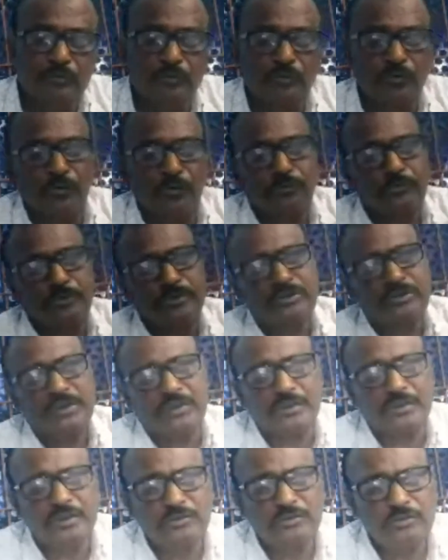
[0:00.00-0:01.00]
with the
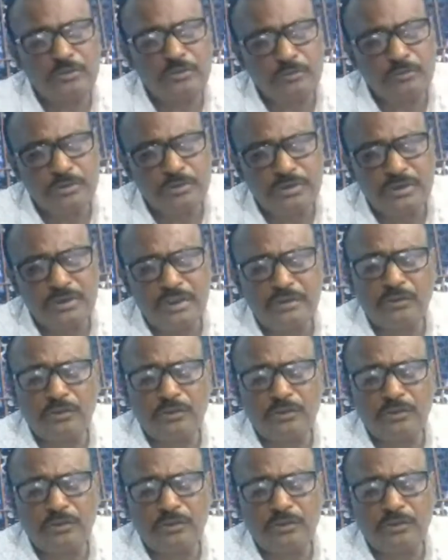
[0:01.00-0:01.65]
intention of causing death,